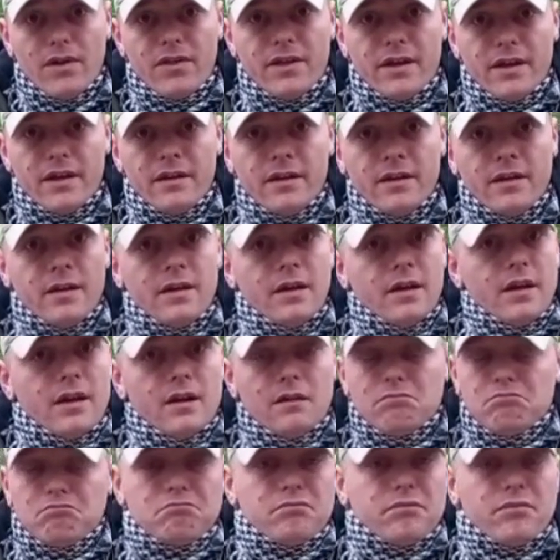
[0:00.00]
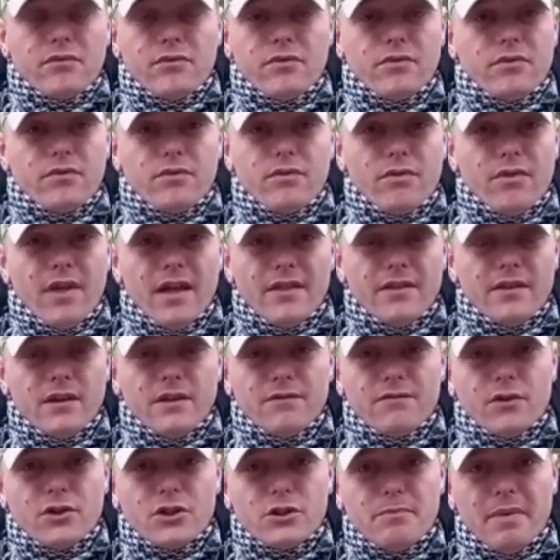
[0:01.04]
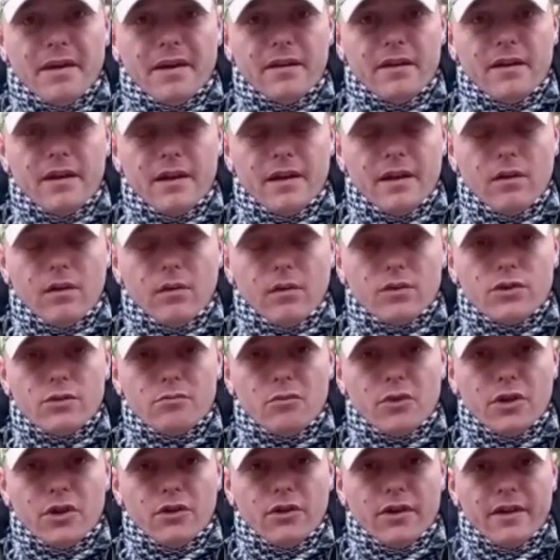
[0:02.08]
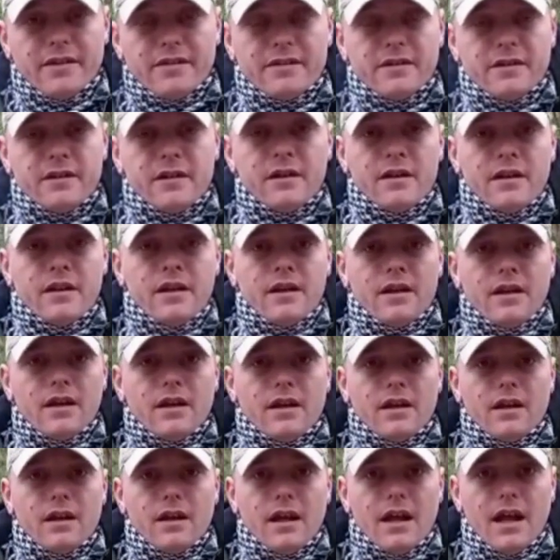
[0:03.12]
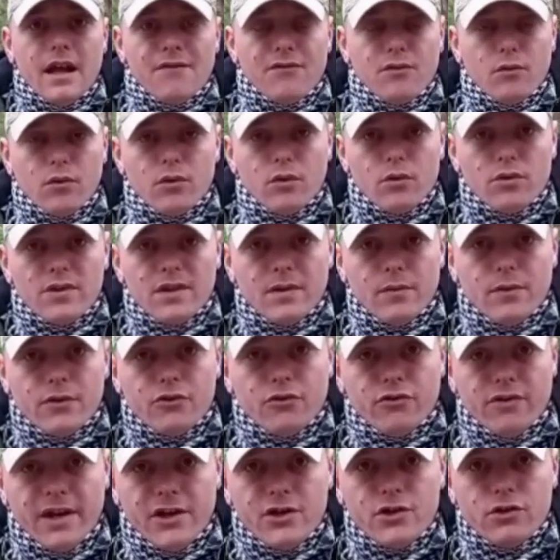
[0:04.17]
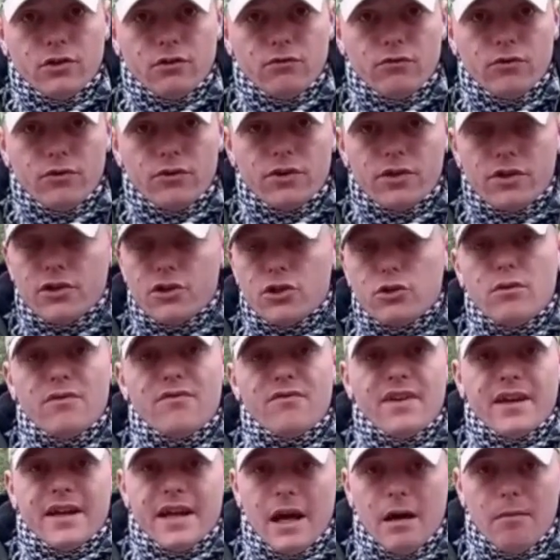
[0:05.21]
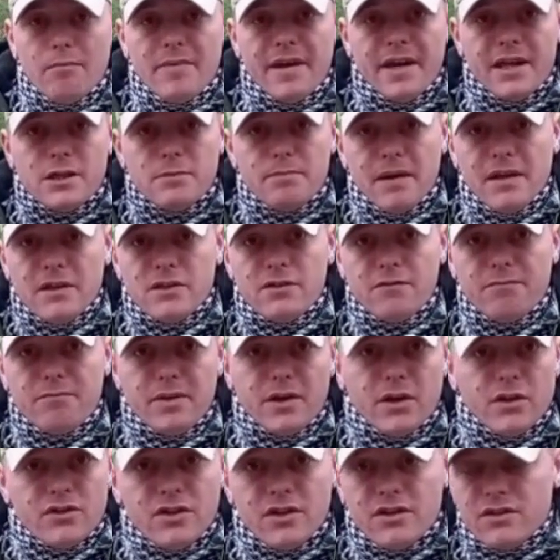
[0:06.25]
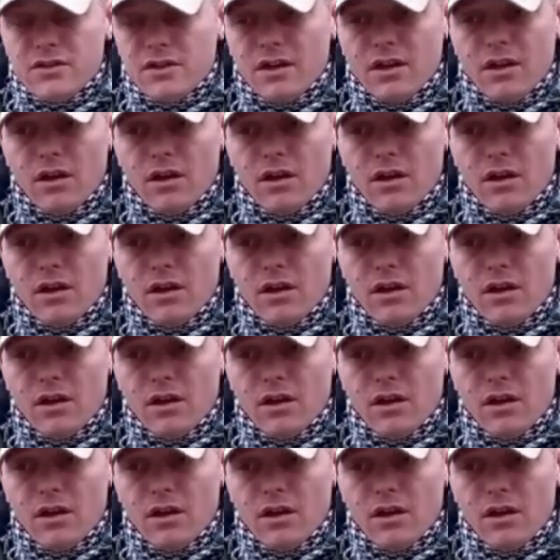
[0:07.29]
with you, then you've not spent loads of money on it. If you want to go down the traditional route, some of it can be expensive because it's